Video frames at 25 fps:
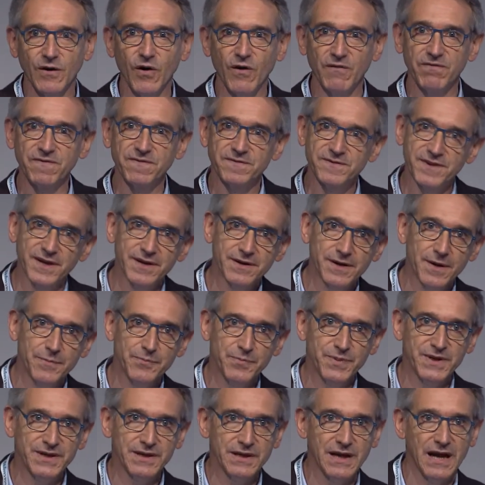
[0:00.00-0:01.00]
of
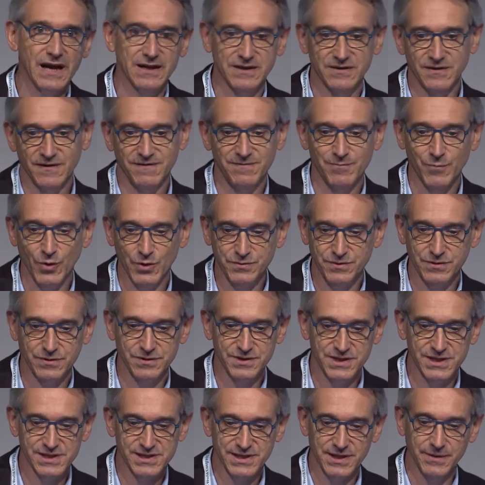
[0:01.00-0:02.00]
therapy and of motor
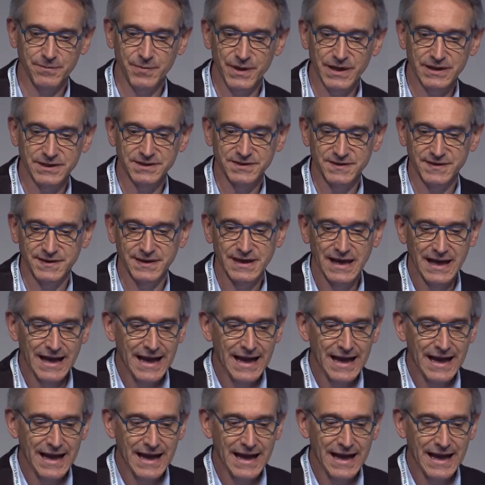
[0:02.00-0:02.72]
disability,